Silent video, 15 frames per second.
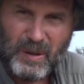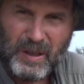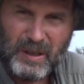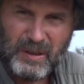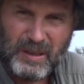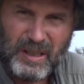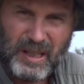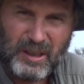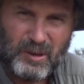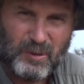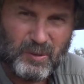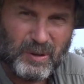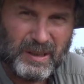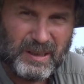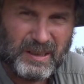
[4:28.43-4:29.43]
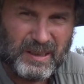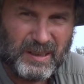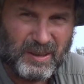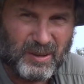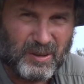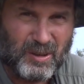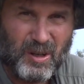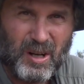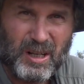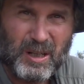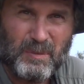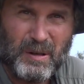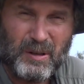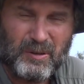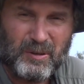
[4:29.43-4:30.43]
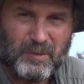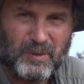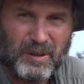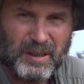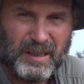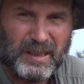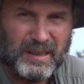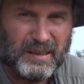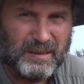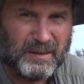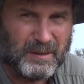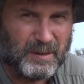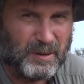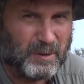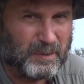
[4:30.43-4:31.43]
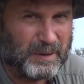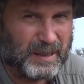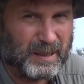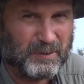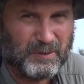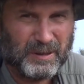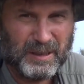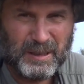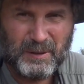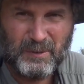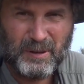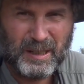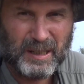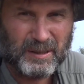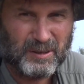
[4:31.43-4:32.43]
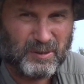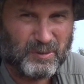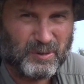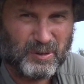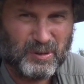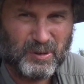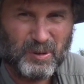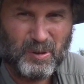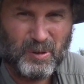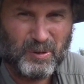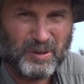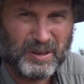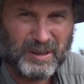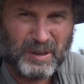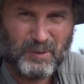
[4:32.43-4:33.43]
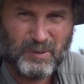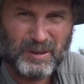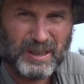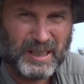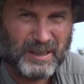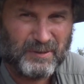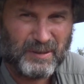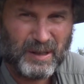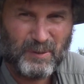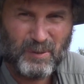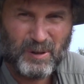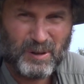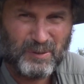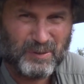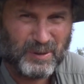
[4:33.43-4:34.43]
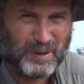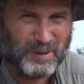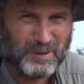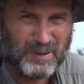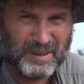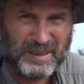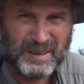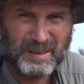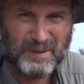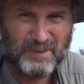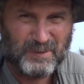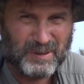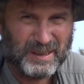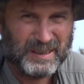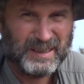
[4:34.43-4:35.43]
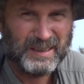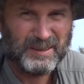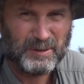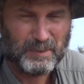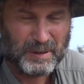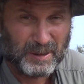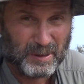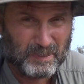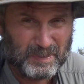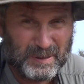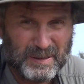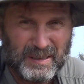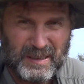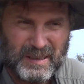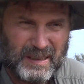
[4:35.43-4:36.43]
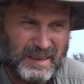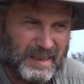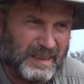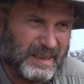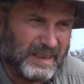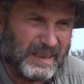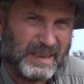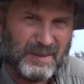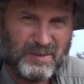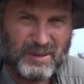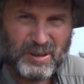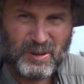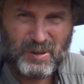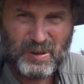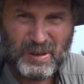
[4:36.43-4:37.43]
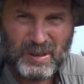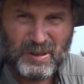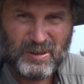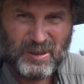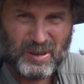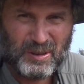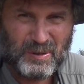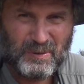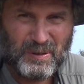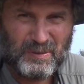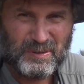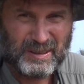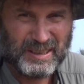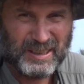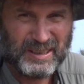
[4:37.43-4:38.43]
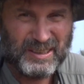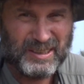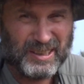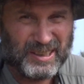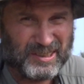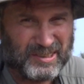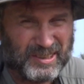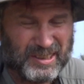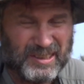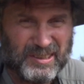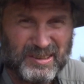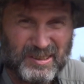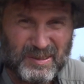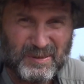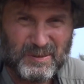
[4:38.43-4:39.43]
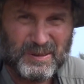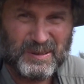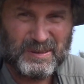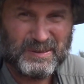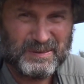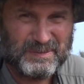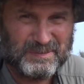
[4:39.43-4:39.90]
Into next week, they're talking about some rain. Oh man, we need rain because we're still holding at that 185 water flow, and we need some help even the trails along the river are getting dusty. So we're